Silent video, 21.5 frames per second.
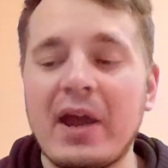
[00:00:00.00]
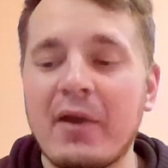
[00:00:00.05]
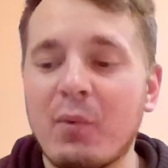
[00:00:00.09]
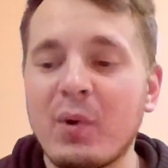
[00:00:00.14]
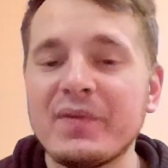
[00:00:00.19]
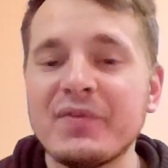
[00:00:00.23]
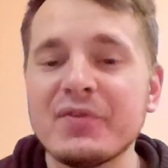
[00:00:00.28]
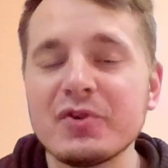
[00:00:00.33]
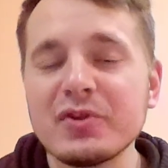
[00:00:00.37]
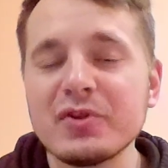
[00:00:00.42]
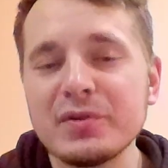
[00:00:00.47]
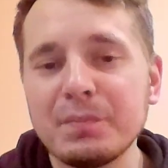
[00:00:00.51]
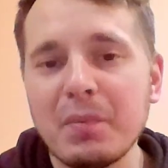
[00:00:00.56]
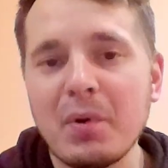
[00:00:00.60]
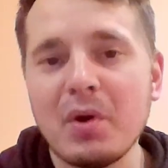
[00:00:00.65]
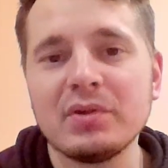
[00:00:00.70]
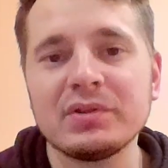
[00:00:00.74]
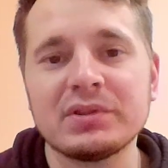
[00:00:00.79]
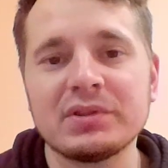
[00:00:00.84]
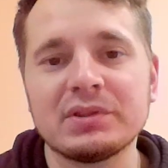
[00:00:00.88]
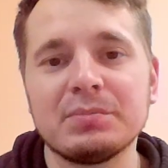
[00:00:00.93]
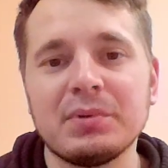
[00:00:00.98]
I was
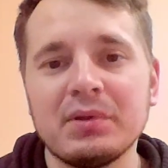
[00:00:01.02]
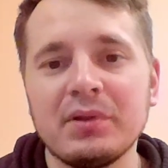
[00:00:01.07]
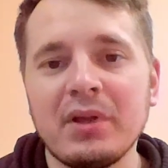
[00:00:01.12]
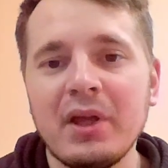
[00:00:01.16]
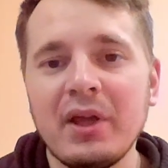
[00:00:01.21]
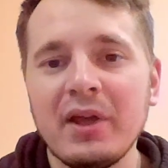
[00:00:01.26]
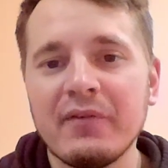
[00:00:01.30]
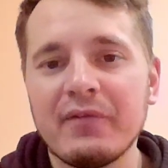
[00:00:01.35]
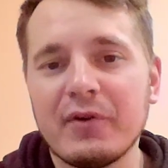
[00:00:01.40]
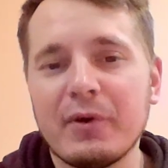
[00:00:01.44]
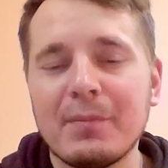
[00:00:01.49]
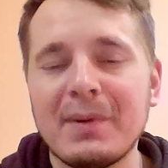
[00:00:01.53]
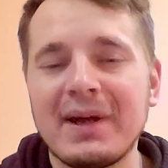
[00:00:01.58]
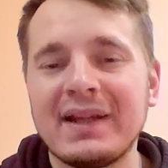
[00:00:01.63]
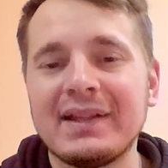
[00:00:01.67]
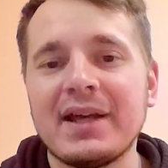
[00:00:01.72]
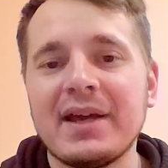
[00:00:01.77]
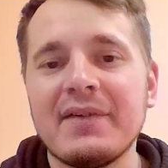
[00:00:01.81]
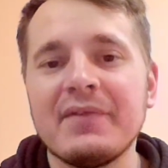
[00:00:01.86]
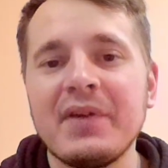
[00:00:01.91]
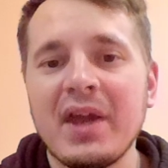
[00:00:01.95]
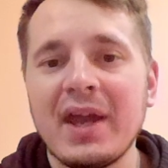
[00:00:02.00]
responsible for my
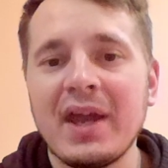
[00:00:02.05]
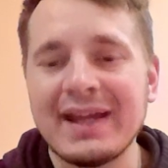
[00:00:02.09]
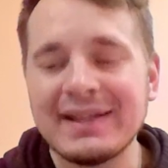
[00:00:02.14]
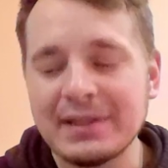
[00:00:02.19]
life,